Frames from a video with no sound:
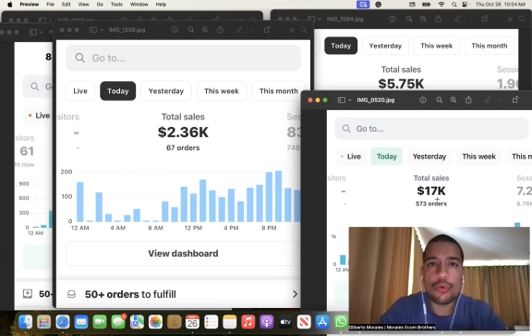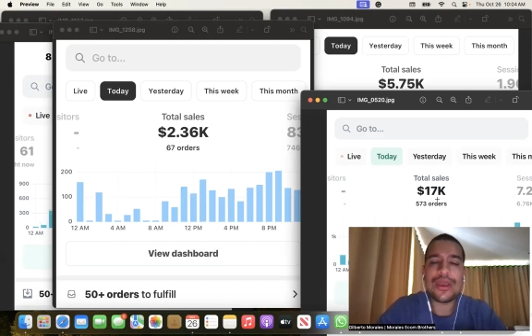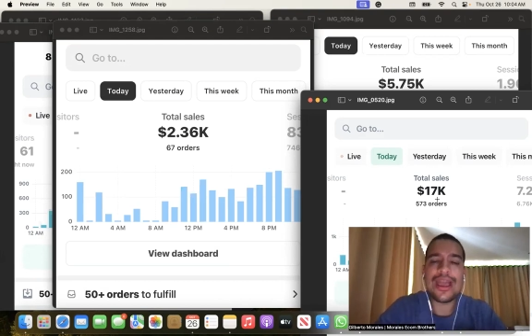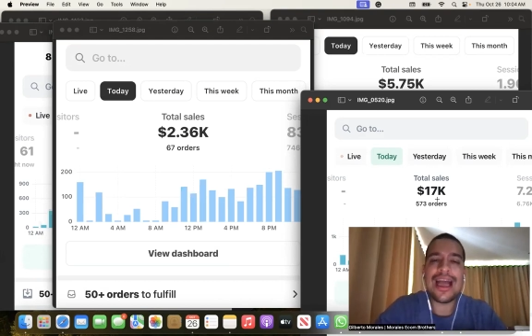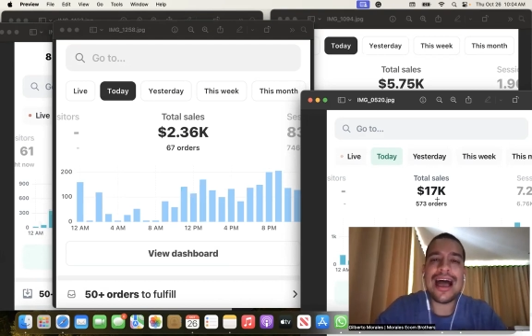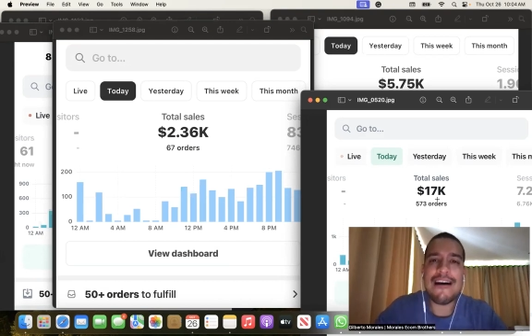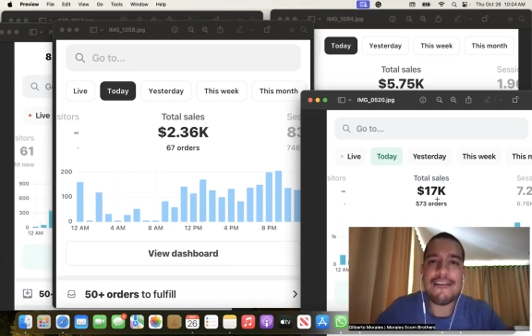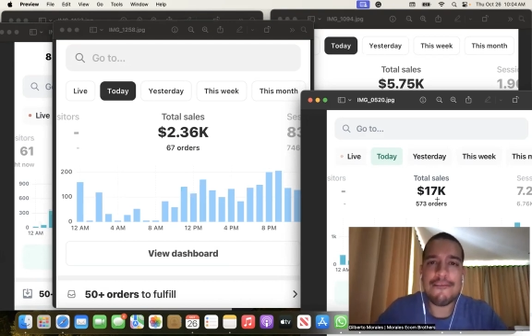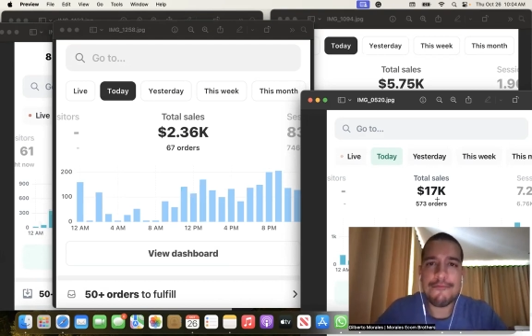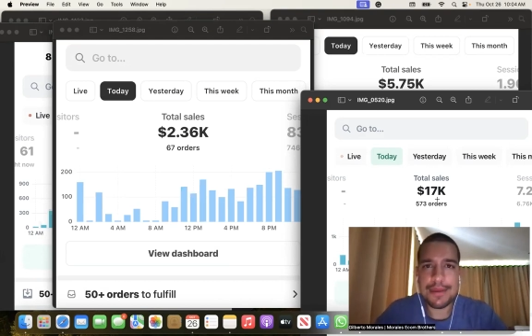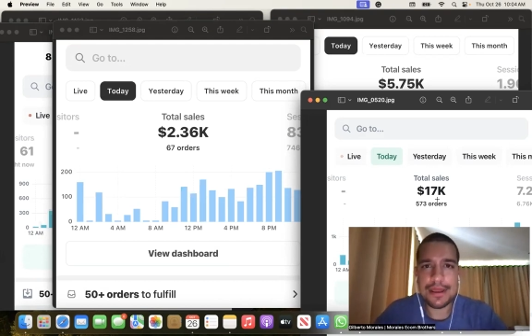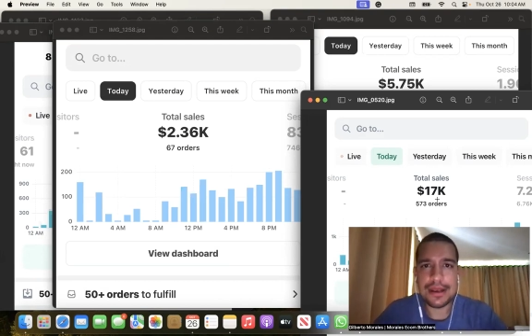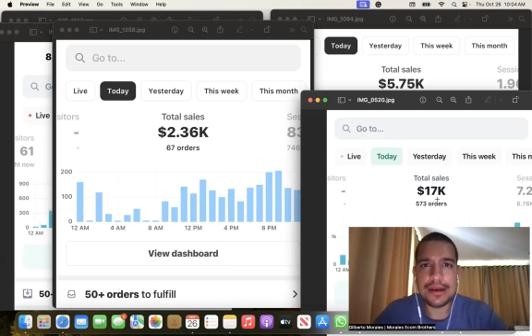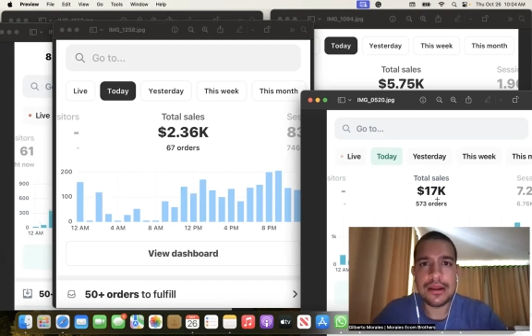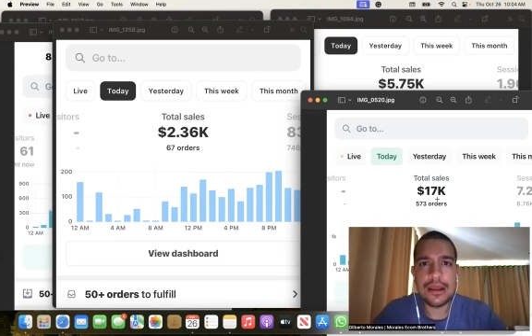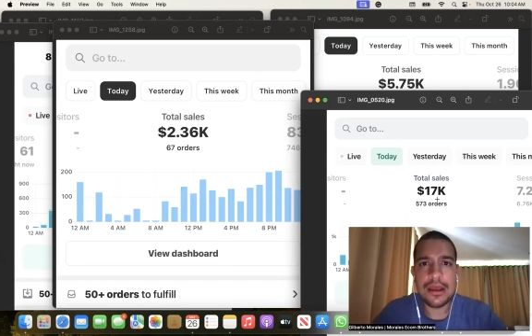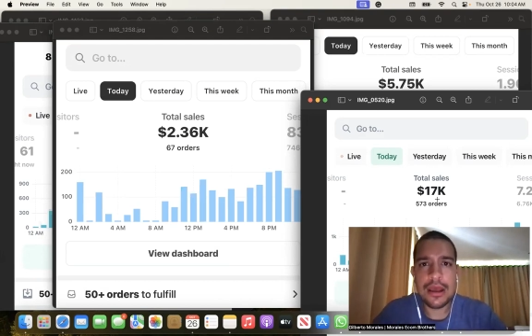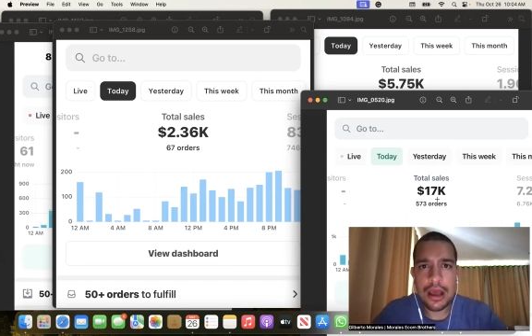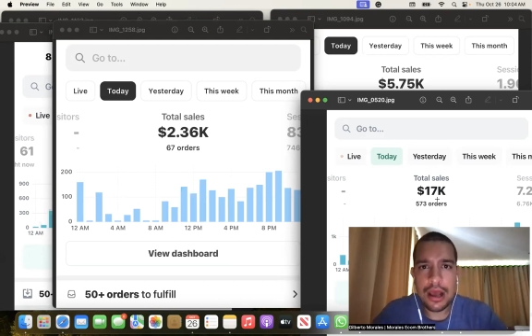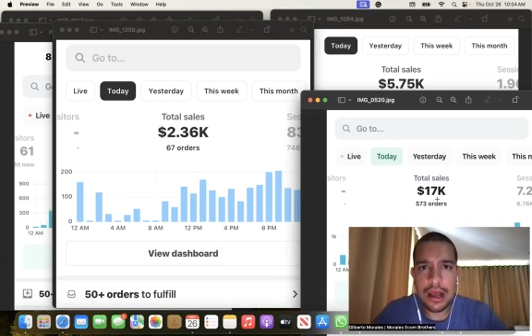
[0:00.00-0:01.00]
we have
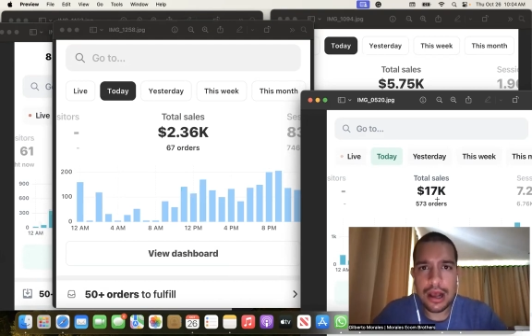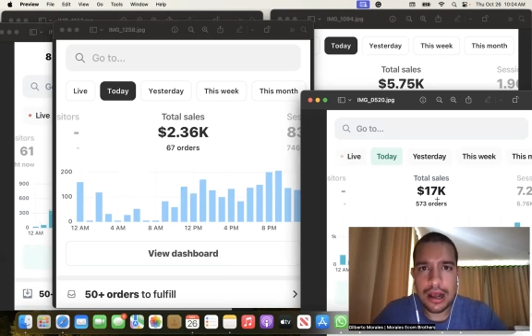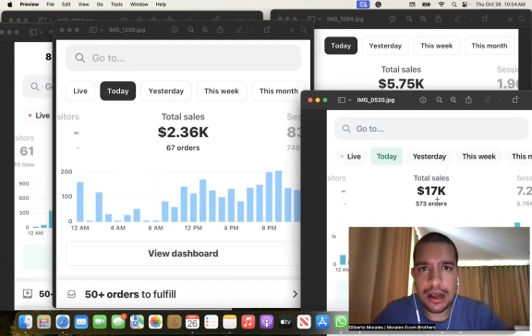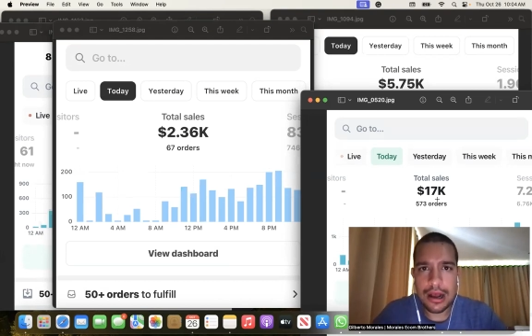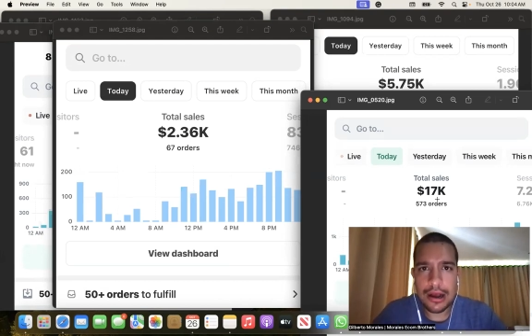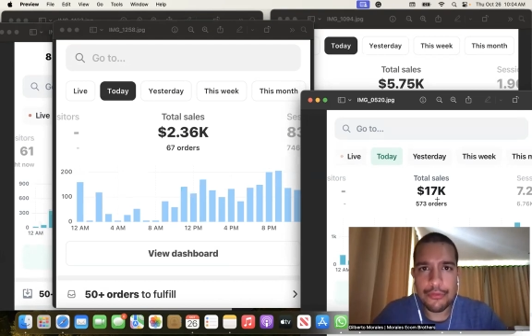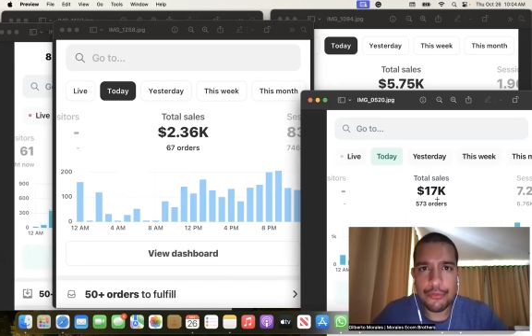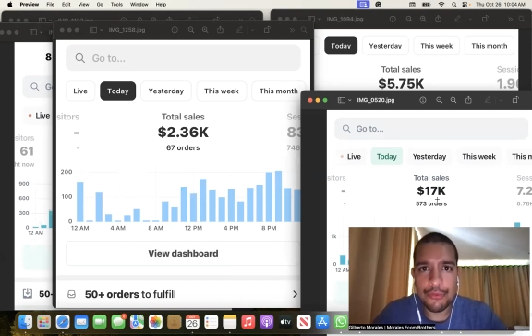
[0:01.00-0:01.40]
been uh,